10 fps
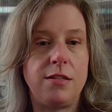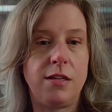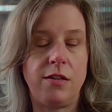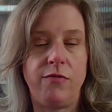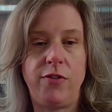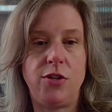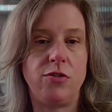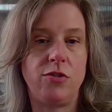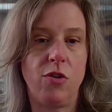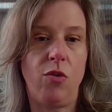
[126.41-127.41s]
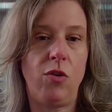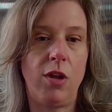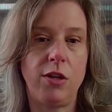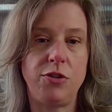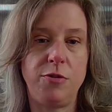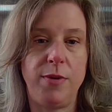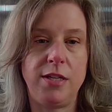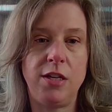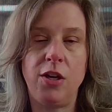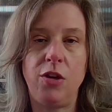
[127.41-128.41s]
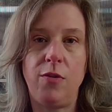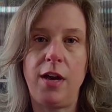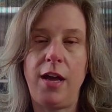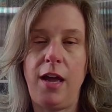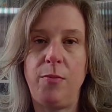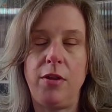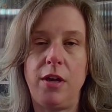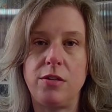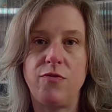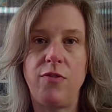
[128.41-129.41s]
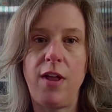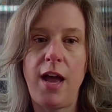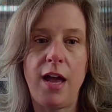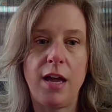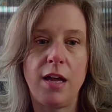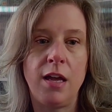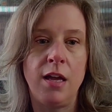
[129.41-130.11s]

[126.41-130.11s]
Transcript: it features the whole LGBTQIA plus flag,